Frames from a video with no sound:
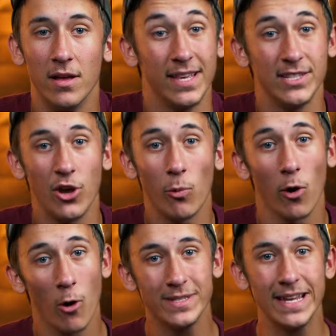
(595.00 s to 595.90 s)
This year, we're
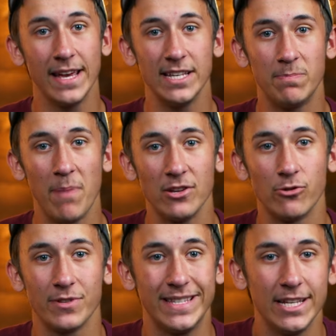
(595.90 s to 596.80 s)
hosting a
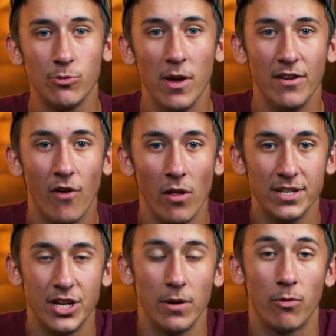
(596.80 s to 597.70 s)
special 6-week
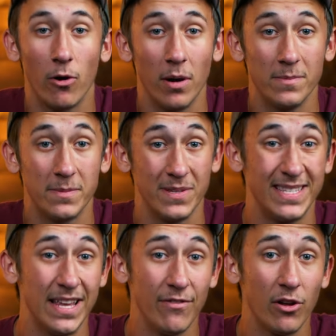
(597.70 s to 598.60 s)
volunteer program
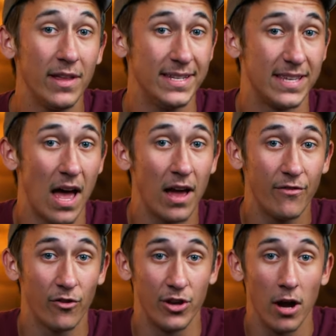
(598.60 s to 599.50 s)
specifically
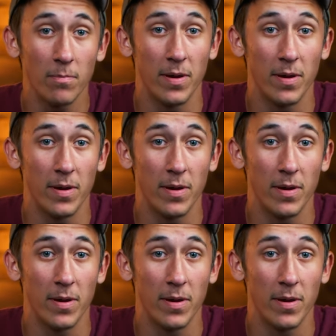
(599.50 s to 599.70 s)
designed for young